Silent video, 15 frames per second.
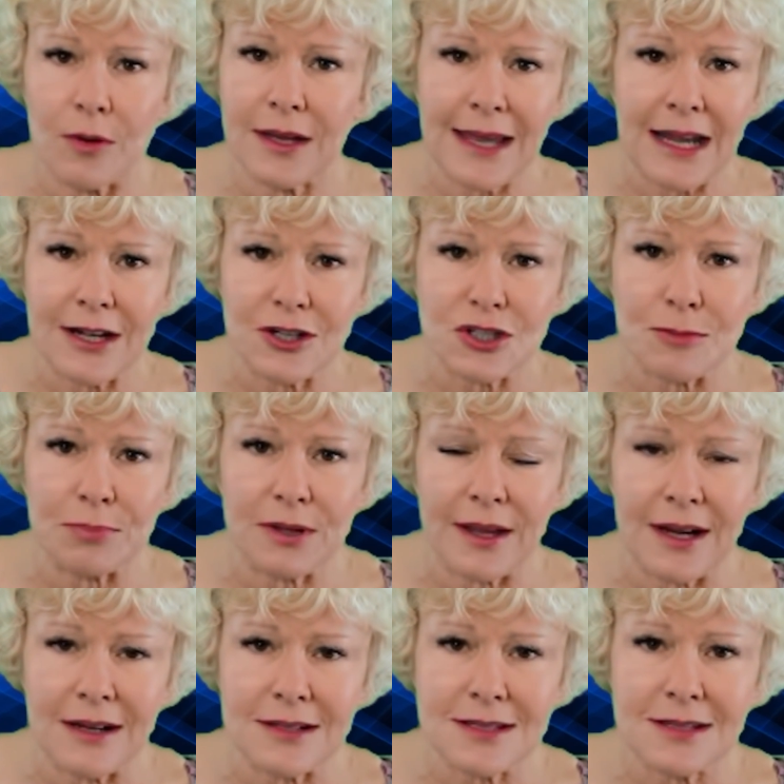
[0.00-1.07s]
get into
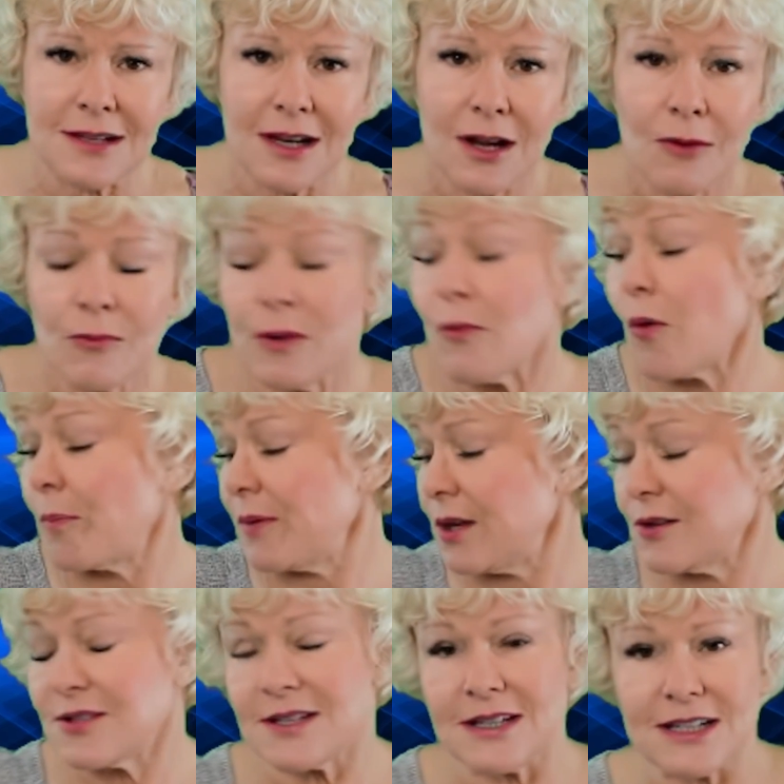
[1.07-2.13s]
place, we won't be
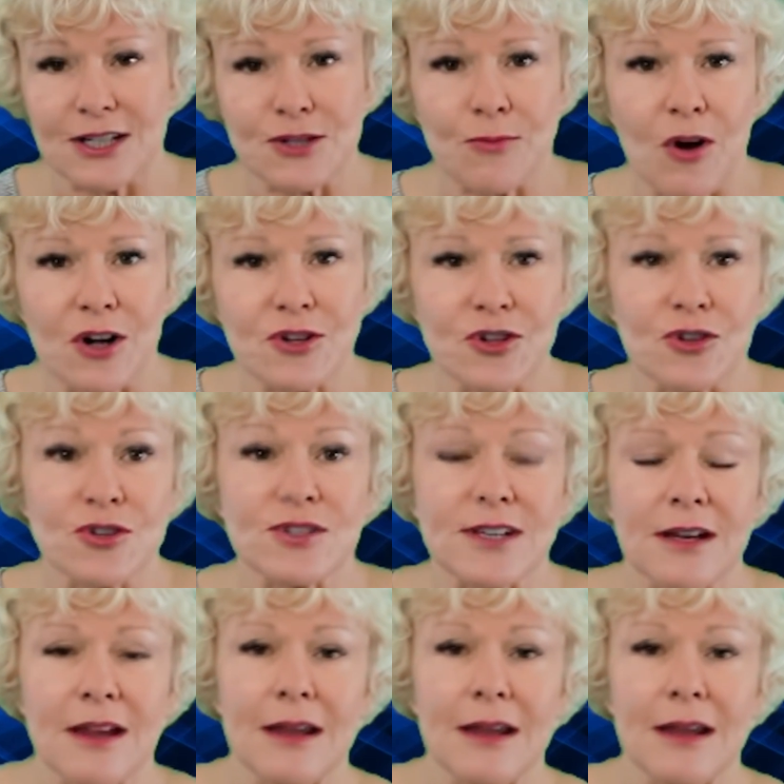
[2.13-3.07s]
using dishwashers,